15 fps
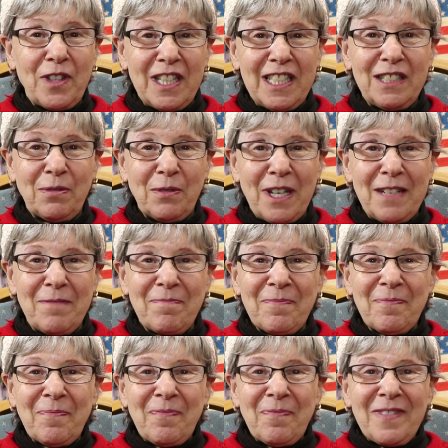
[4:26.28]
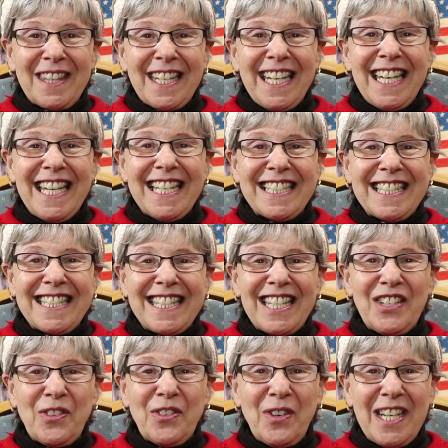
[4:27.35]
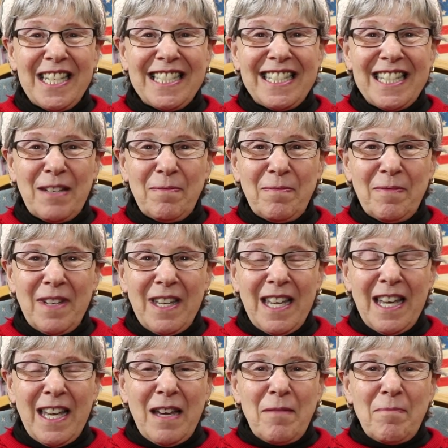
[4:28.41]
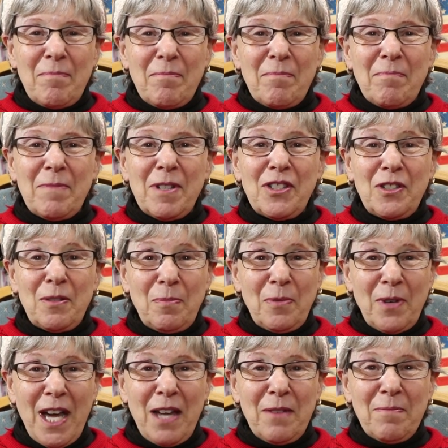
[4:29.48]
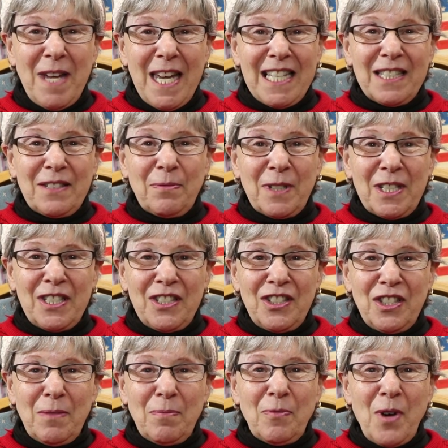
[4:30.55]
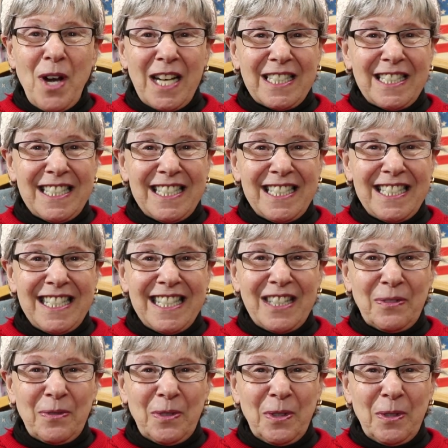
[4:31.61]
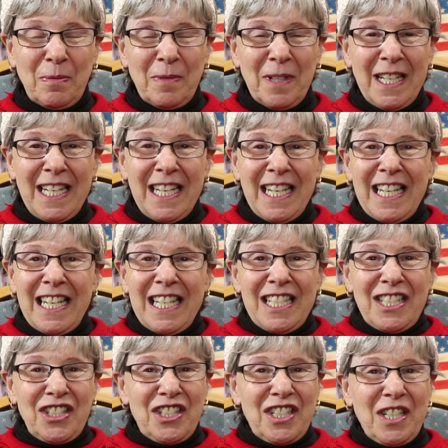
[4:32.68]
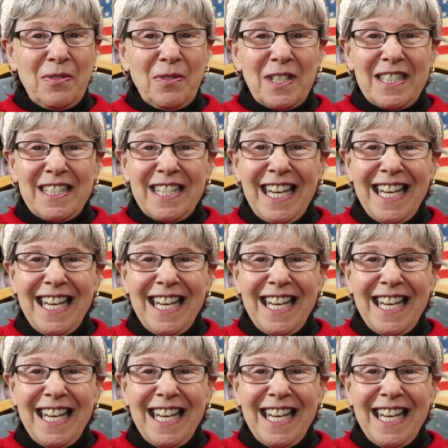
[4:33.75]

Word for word: this one, is the noise that Mr. Brown makes when Jim walks into the room. She was,